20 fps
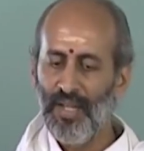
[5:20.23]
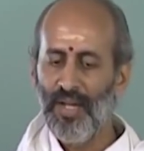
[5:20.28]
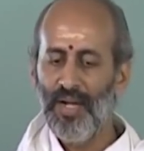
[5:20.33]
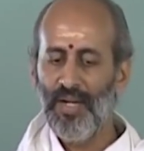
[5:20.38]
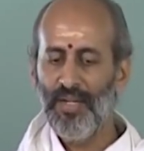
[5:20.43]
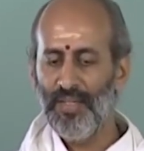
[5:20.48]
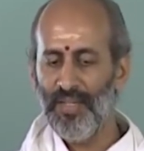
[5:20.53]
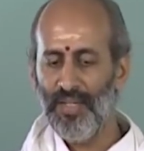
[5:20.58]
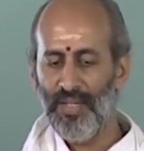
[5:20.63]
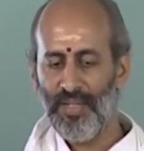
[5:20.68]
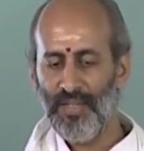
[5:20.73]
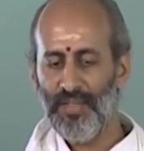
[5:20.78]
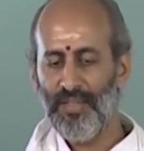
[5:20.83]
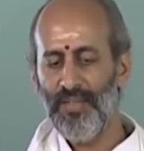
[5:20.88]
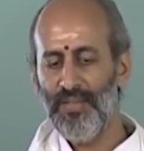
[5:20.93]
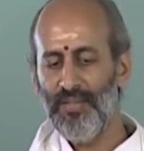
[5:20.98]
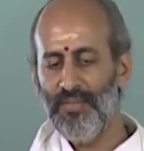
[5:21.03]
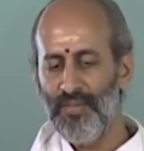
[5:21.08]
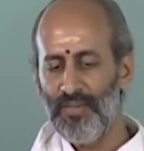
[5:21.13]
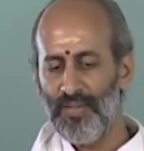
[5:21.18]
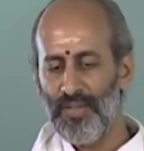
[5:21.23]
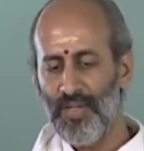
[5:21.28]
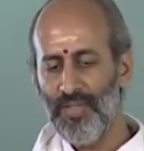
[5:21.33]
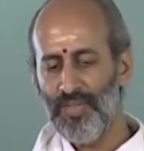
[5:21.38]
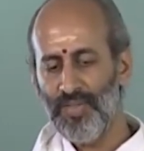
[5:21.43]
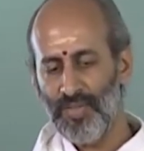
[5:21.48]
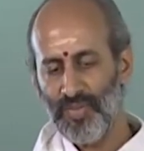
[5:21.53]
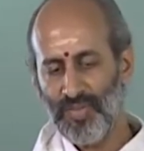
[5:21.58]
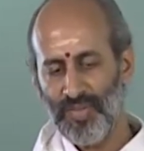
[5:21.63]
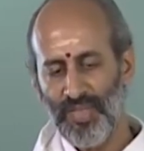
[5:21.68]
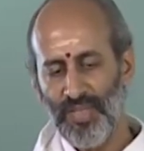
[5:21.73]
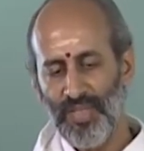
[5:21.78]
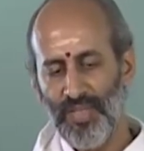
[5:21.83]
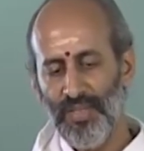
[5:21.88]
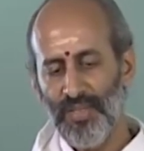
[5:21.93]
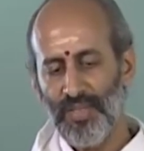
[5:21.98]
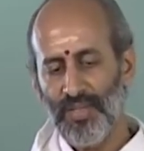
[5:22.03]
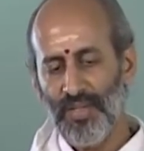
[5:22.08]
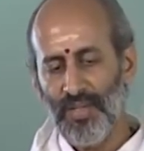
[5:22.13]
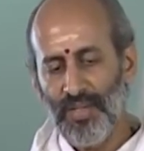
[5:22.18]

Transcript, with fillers: and then we will also see